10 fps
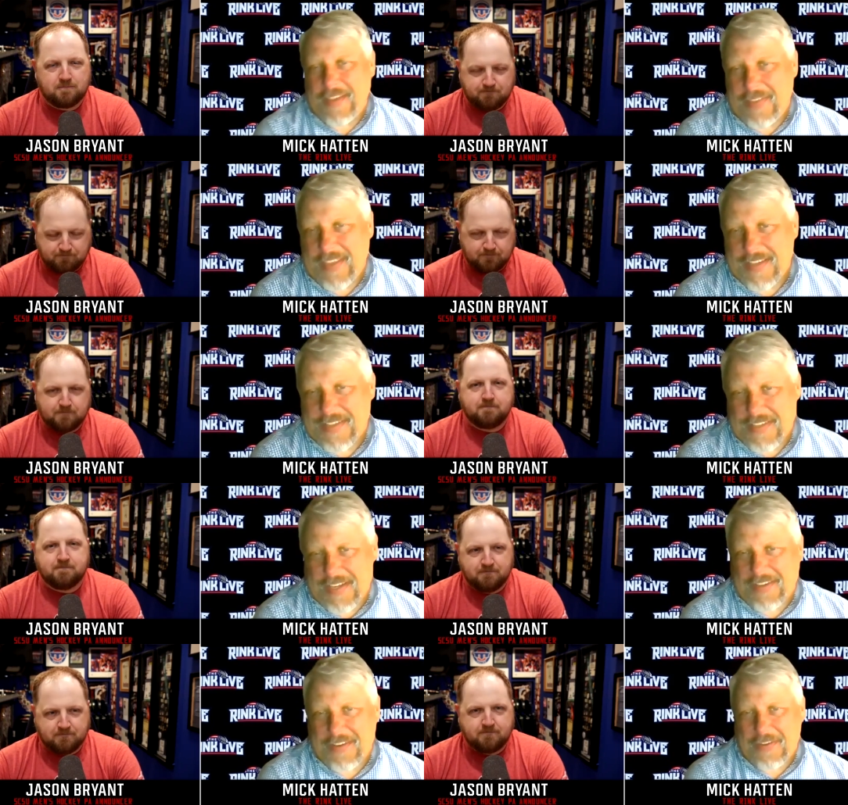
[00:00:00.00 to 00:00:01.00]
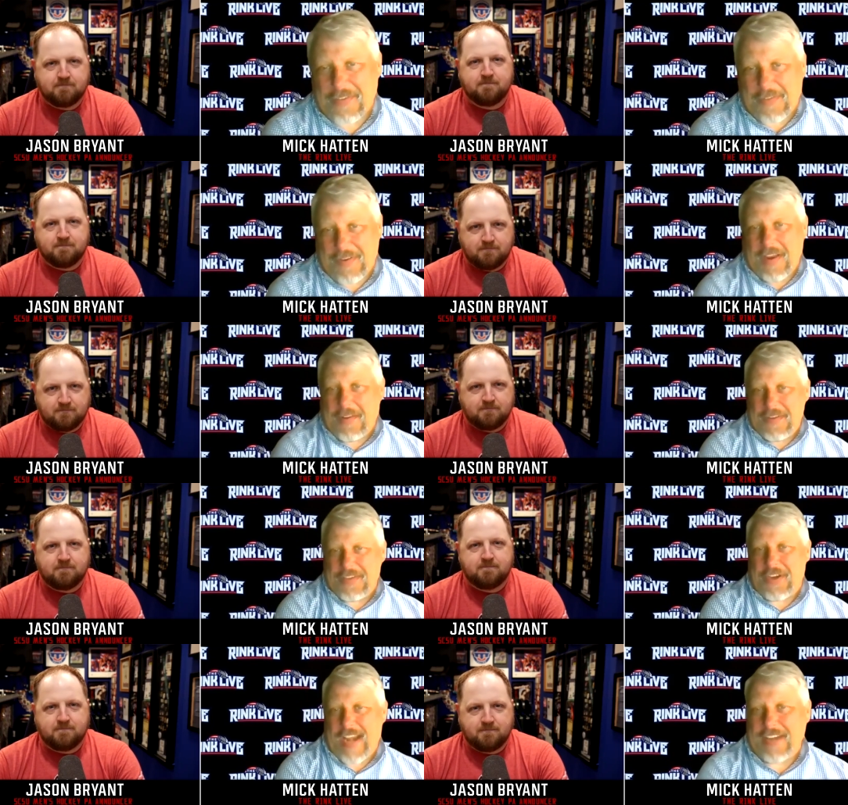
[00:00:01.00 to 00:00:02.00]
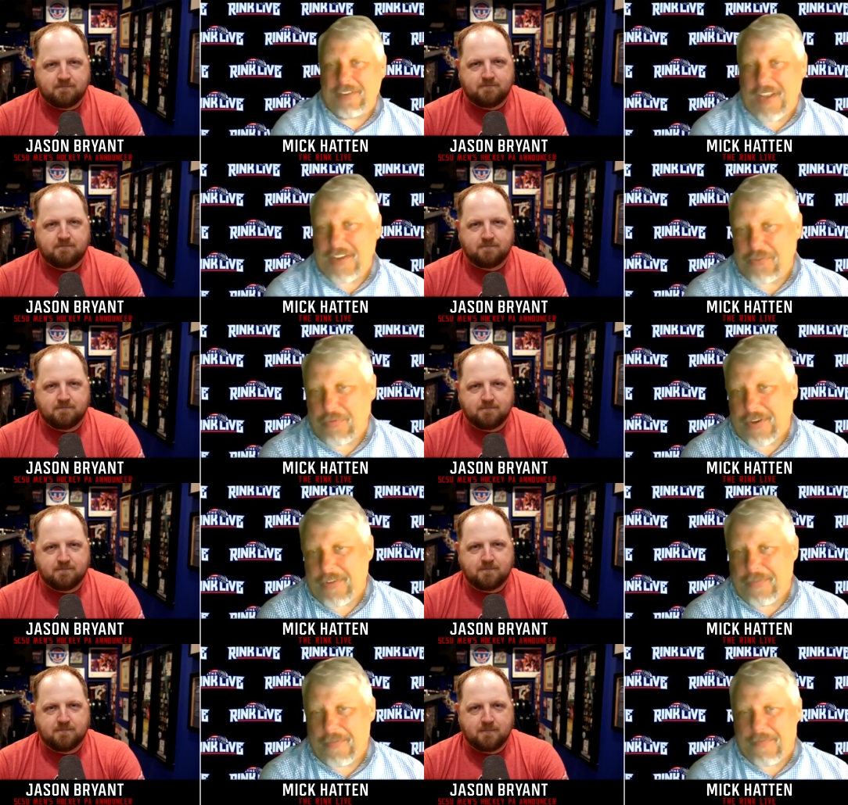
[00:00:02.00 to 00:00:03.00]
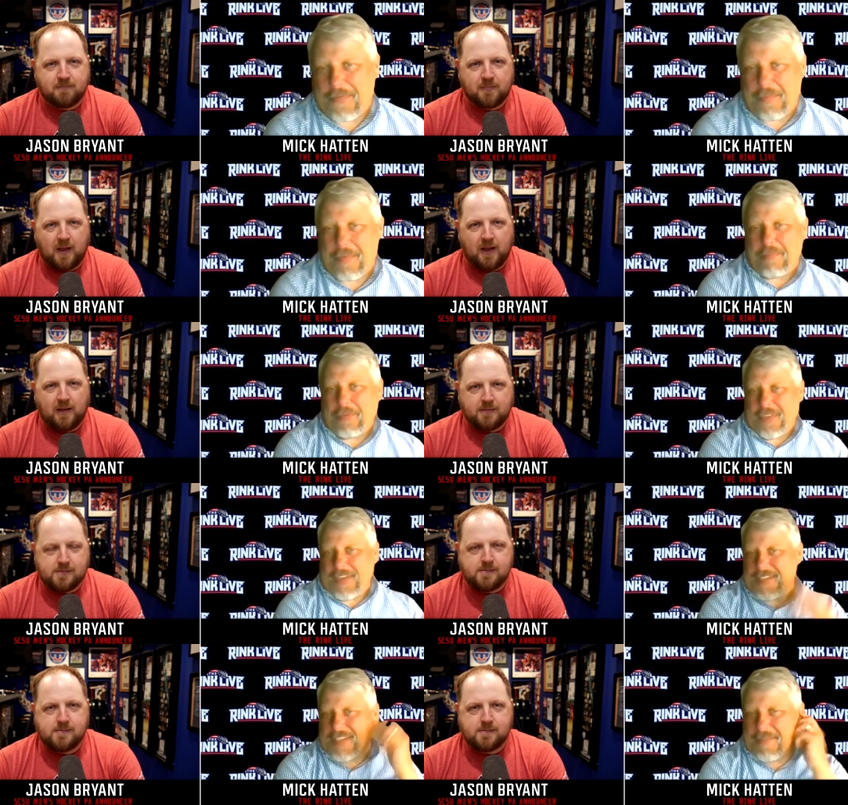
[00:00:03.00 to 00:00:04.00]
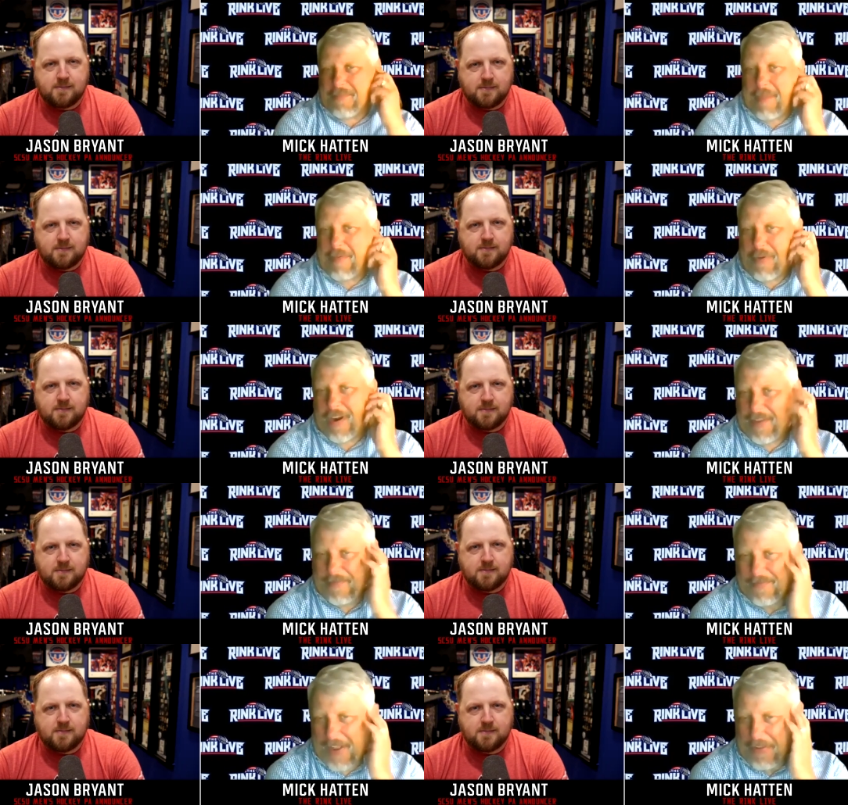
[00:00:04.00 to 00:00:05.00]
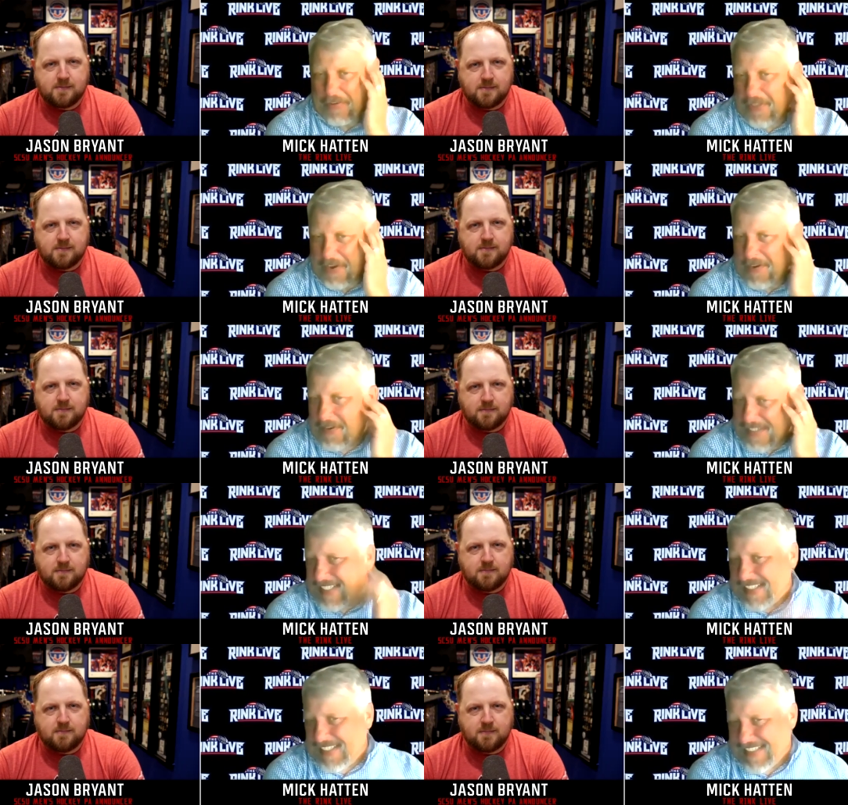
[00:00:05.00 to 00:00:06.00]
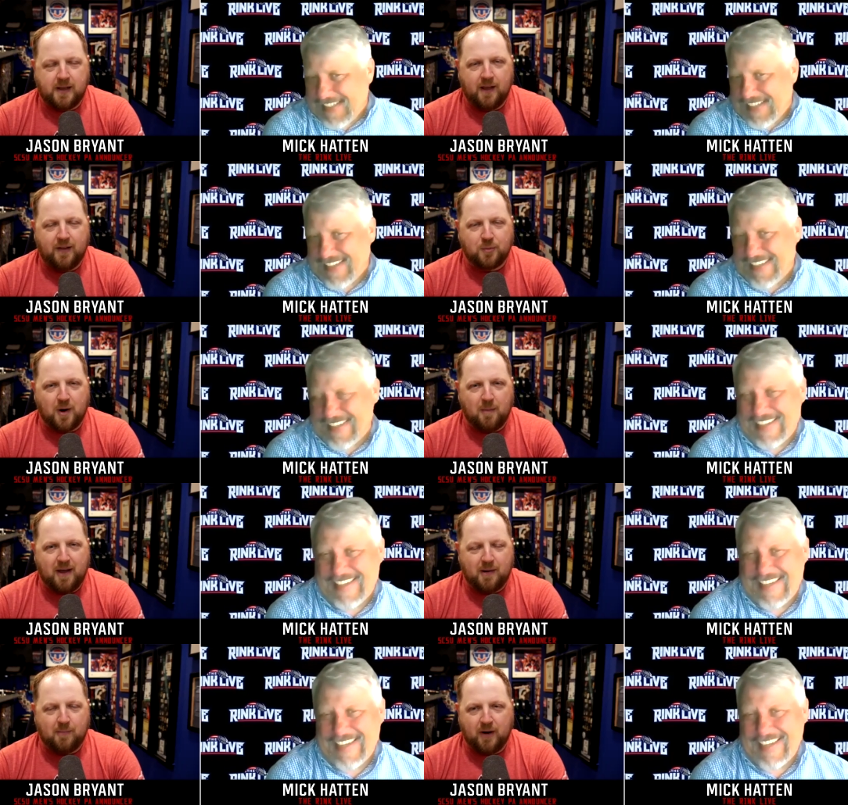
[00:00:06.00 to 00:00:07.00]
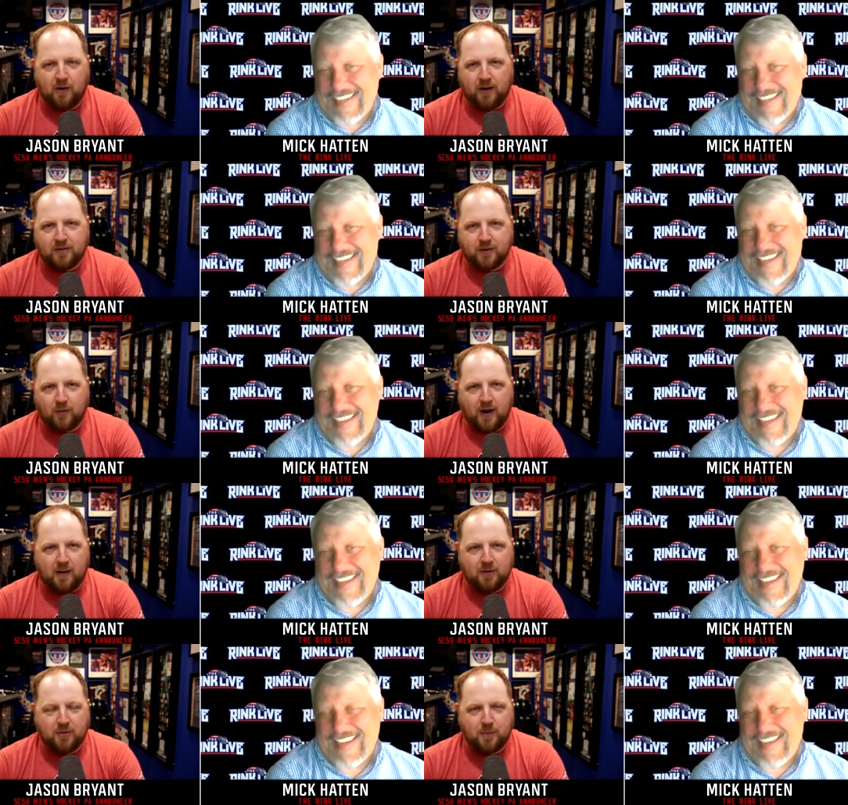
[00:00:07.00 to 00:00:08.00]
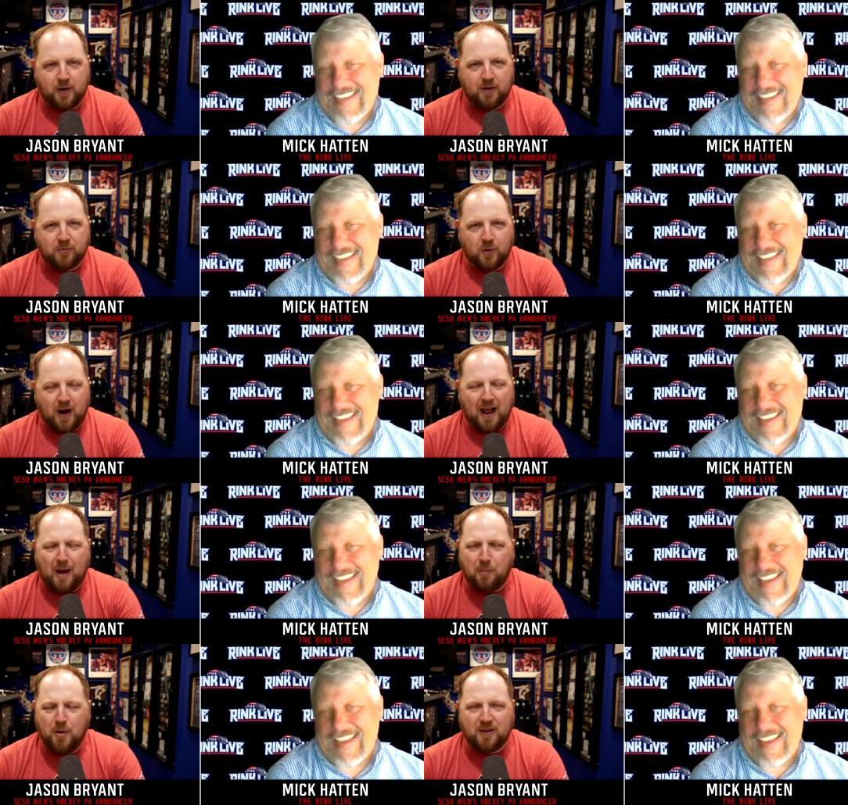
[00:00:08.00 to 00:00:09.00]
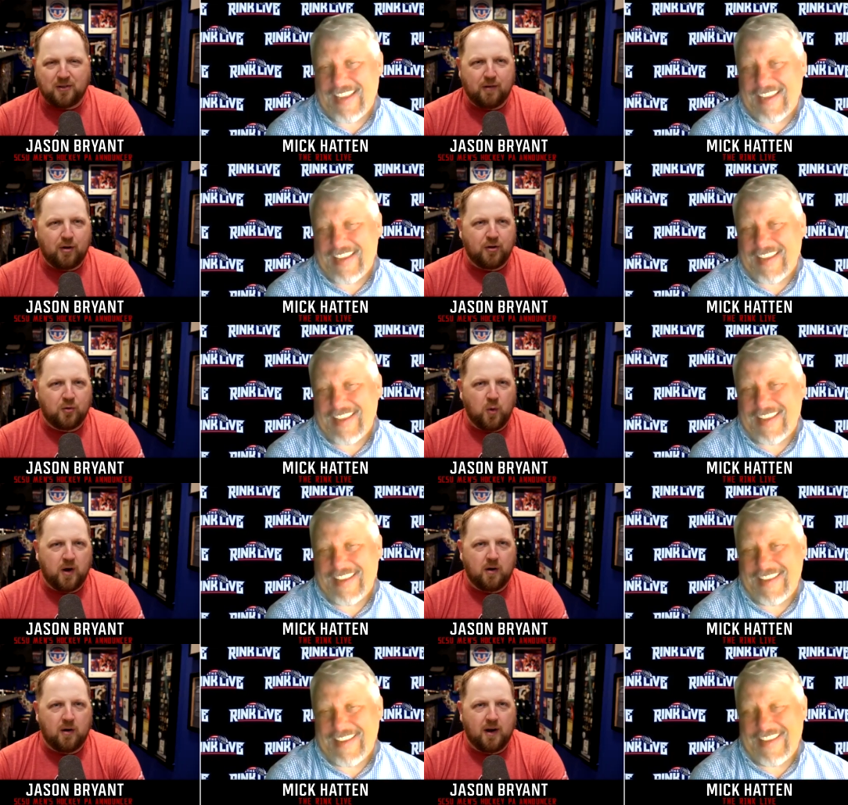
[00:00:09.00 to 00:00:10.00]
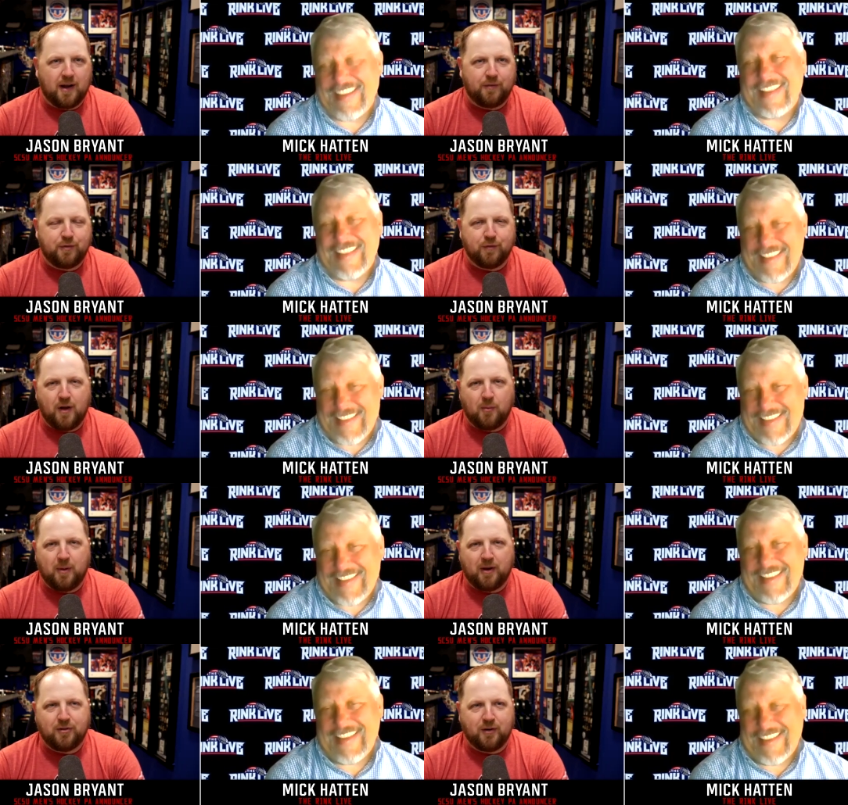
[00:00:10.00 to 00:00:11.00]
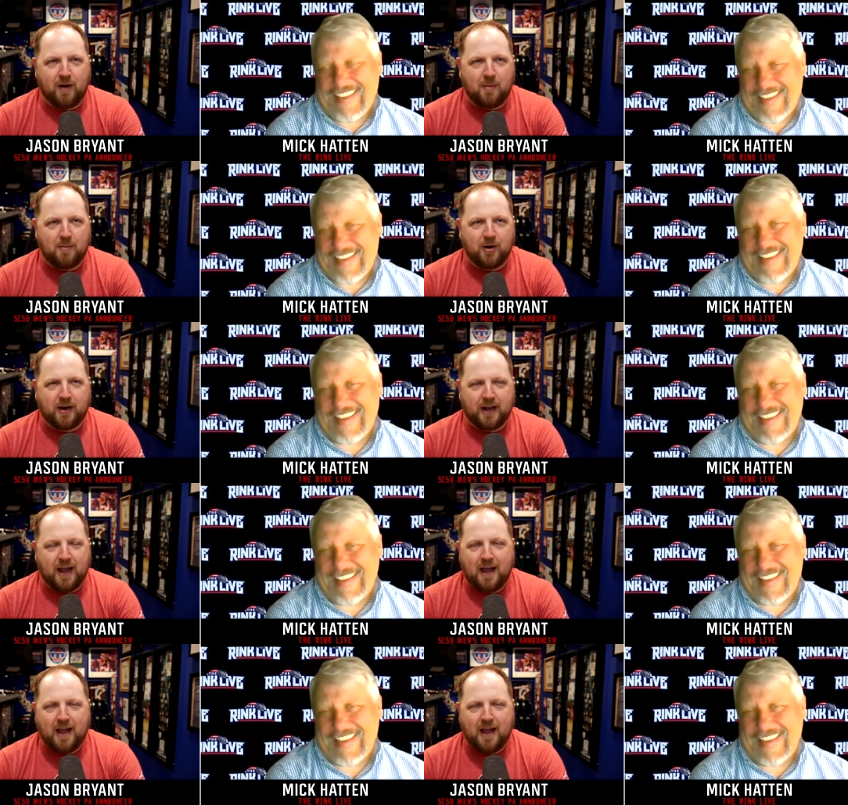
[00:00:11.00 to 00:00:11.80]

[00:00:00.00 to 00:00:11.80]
Speaker 1: I think is uh, is your handle on twitter for for people that uh, maybe want to follow you there
Speaker 2: yeah, that's where I'm at. I'm there on Instagram. That's pretty much where I, I pretty much live on Twitter. Uh, if you're following me on Instagram, you're gonna get